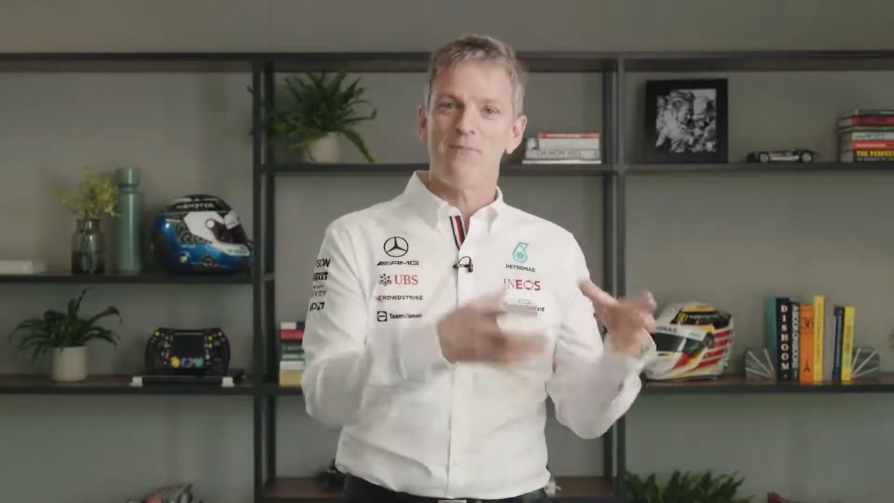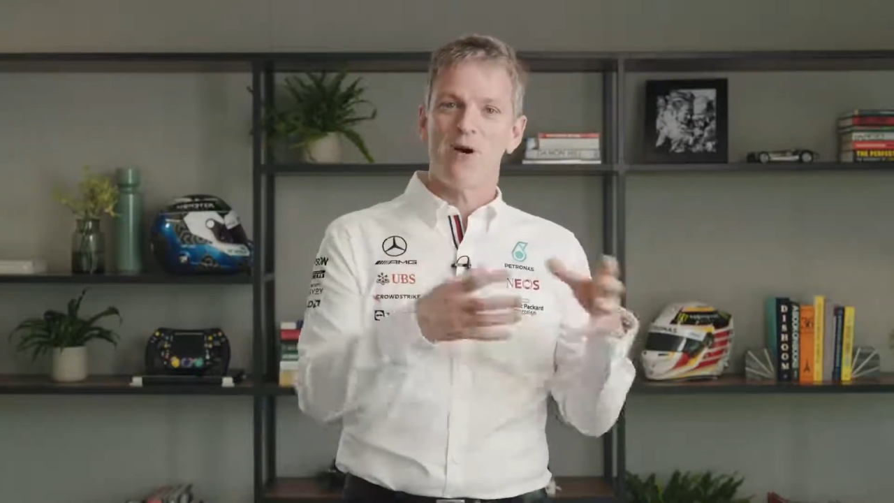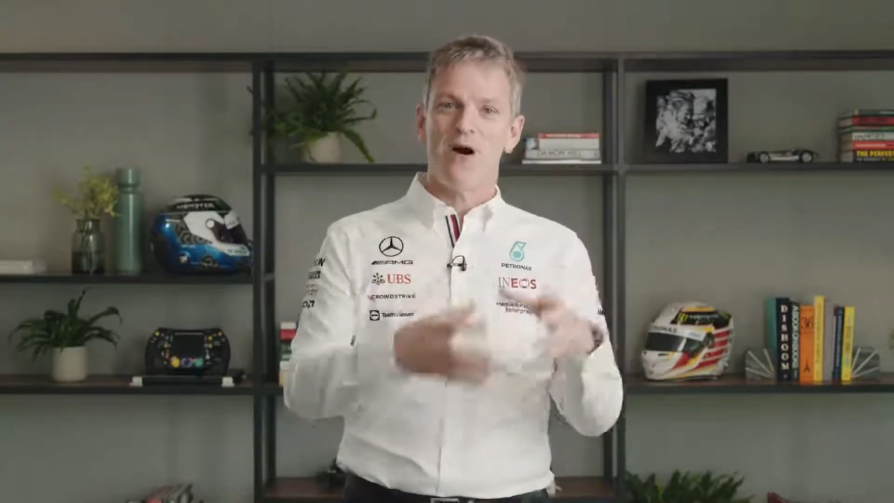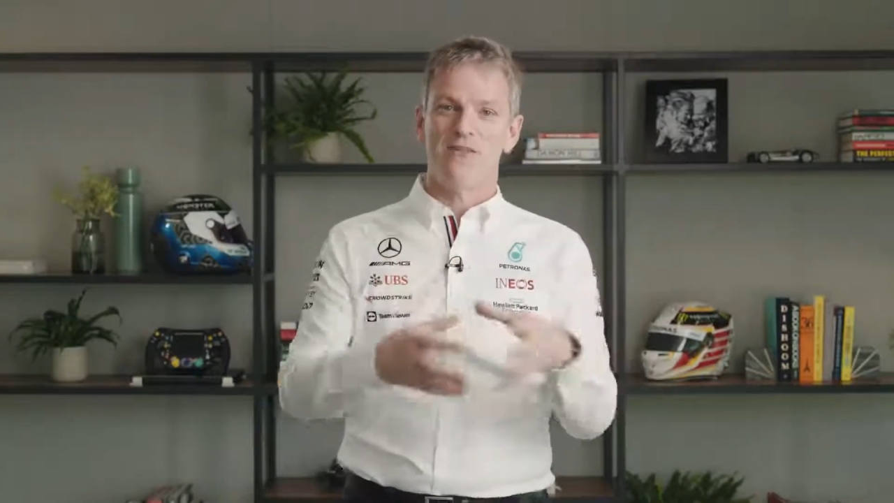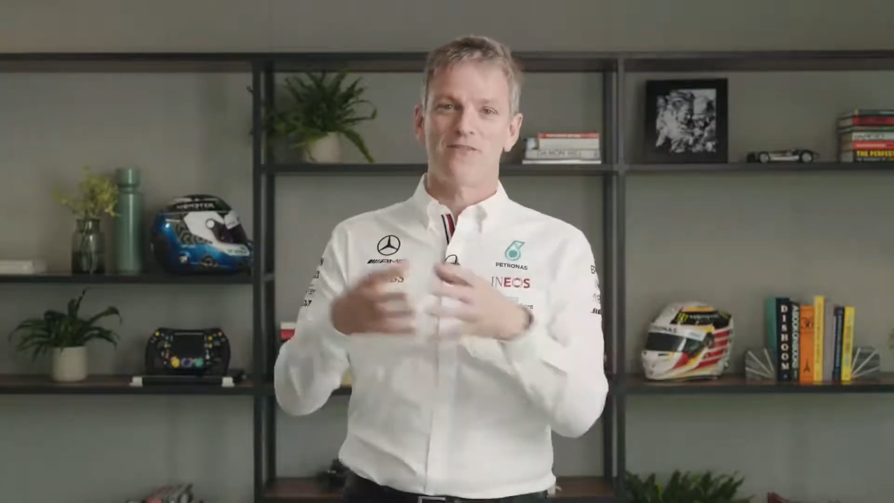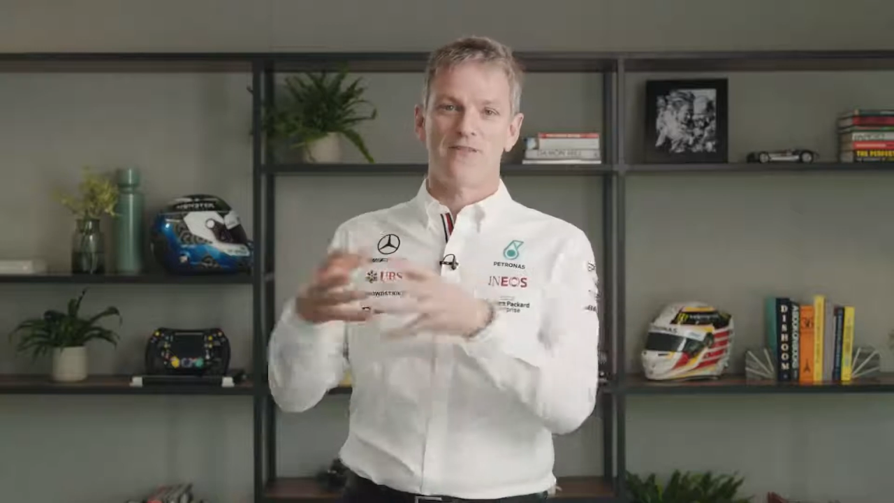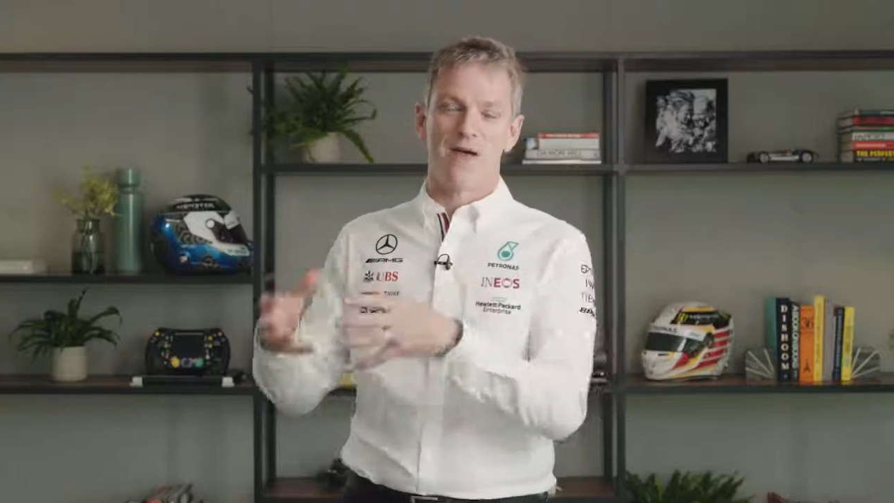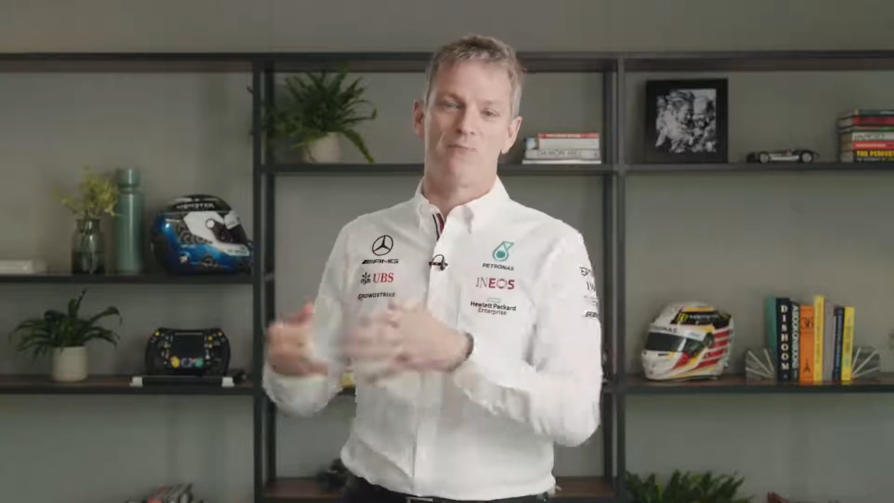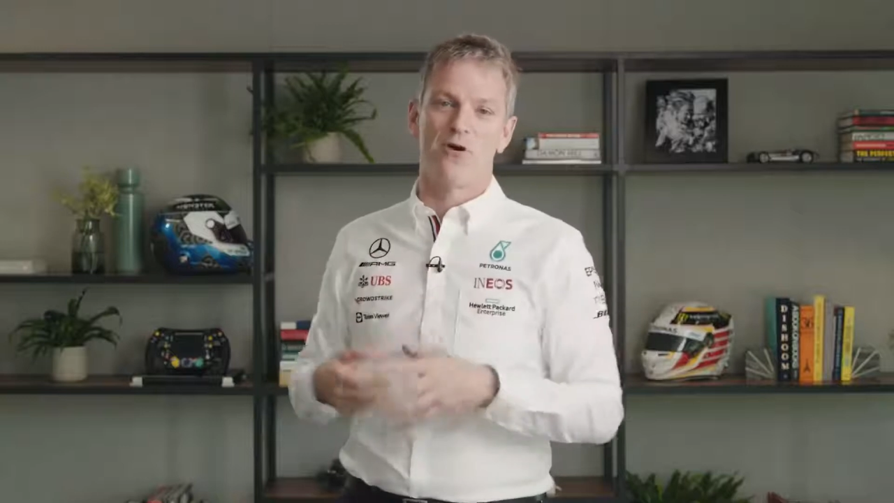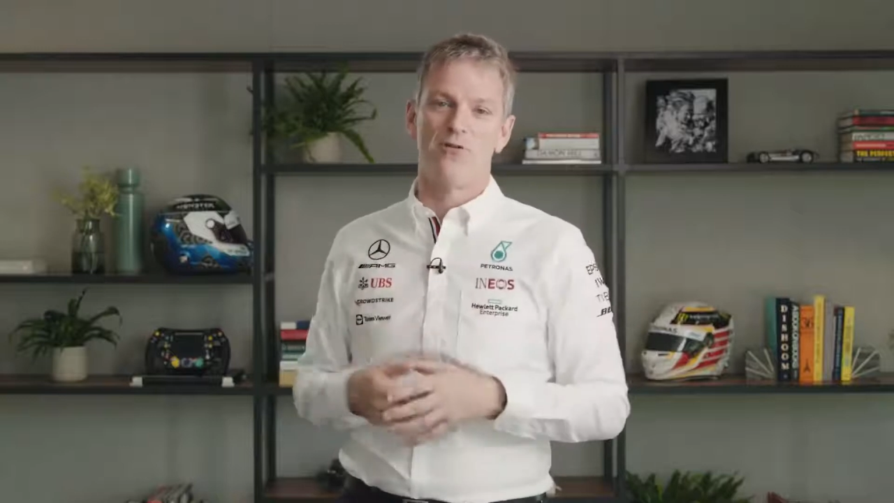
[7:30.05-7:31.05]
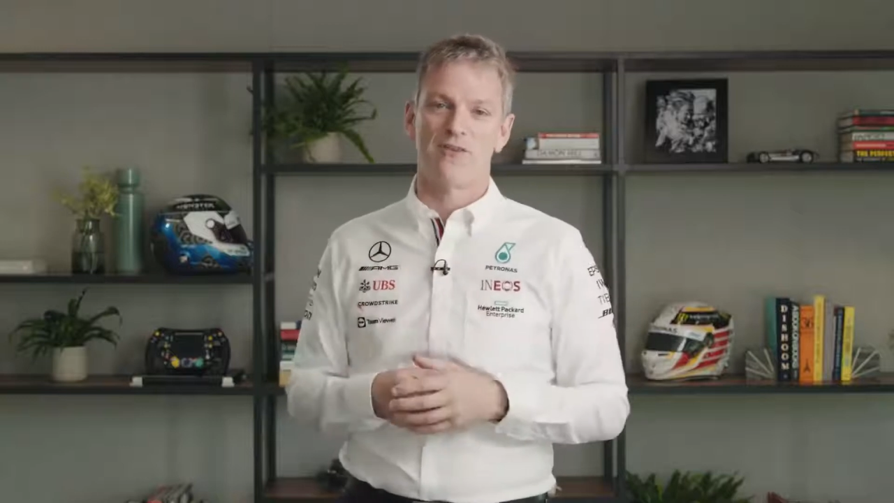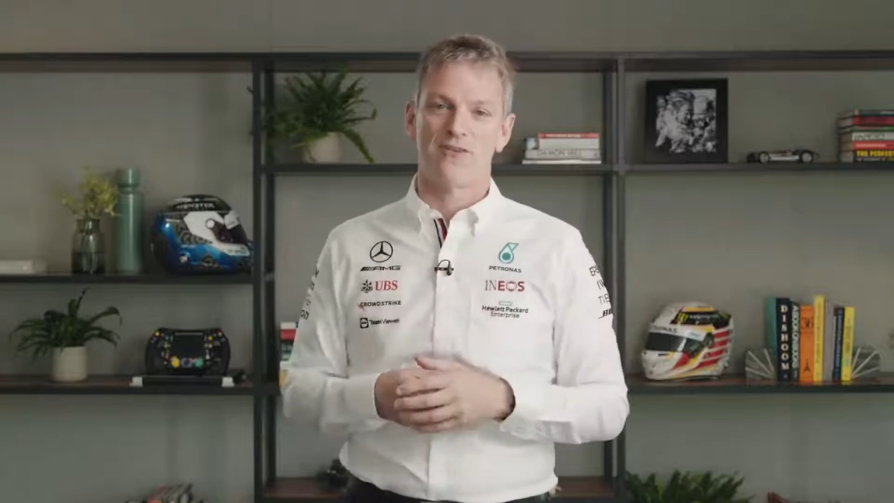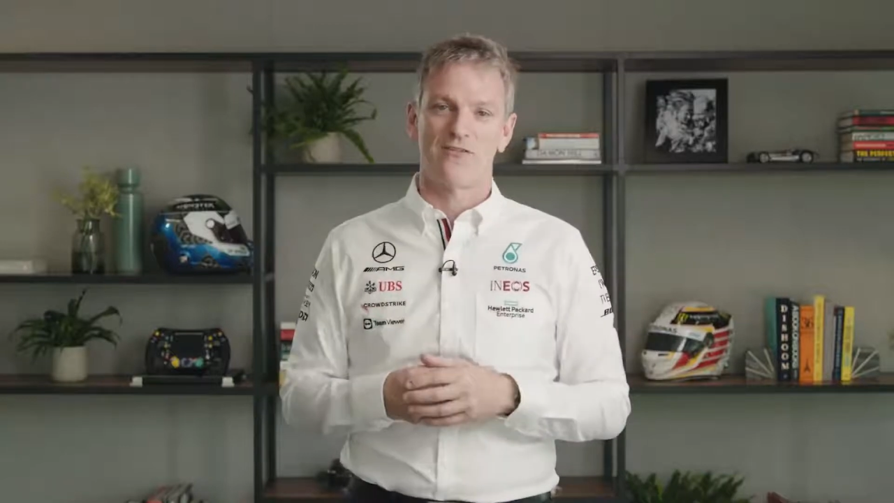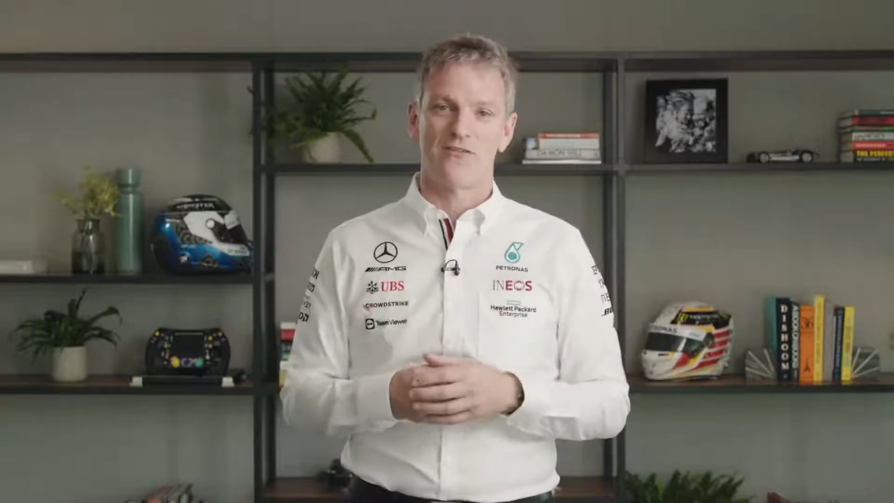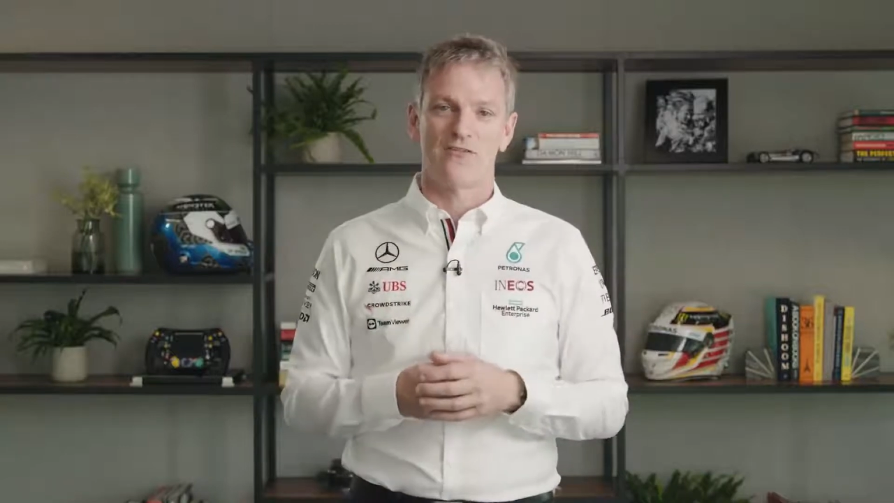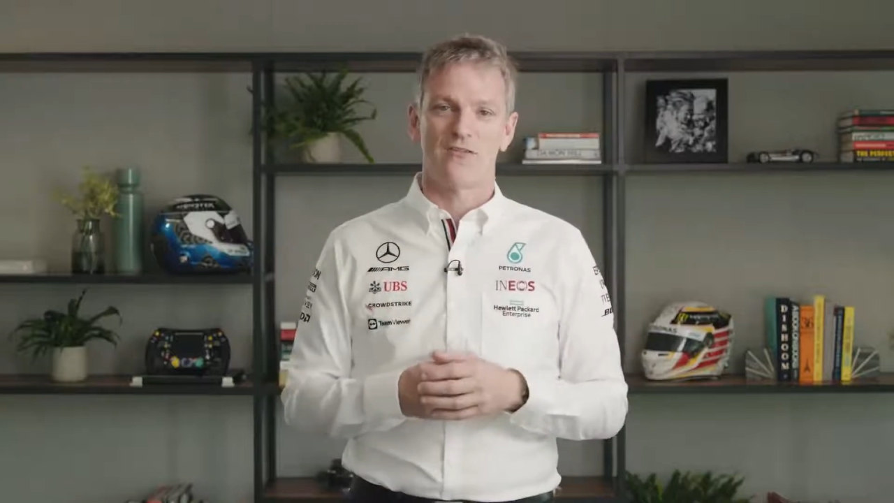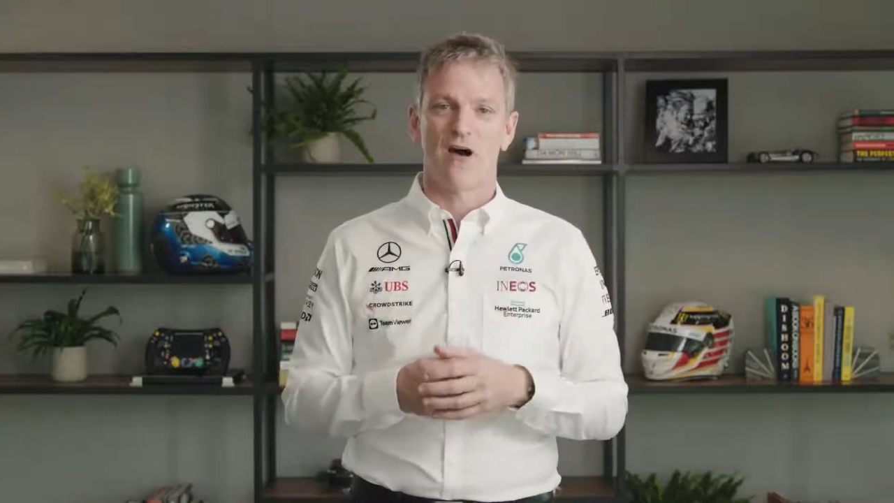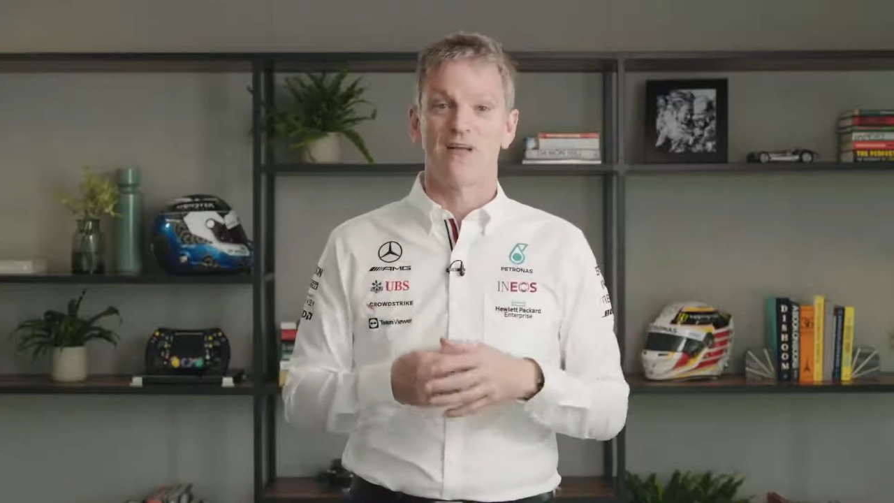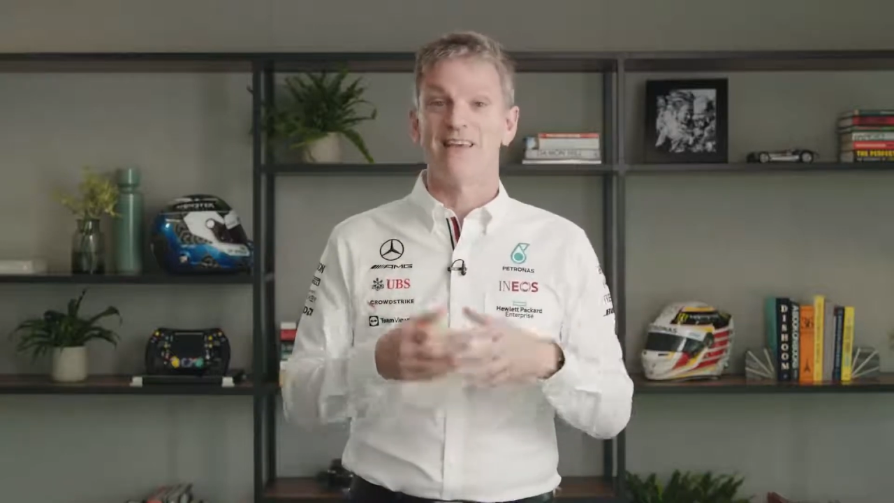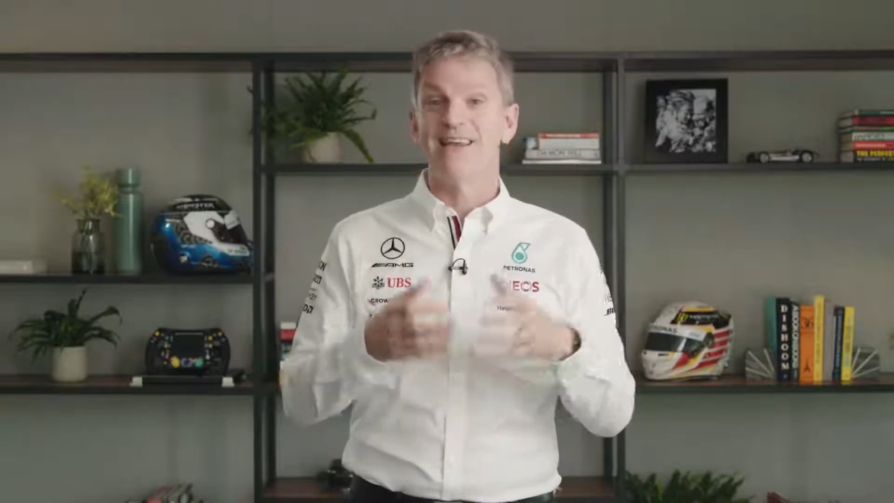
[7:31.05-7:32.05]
part of that process of the start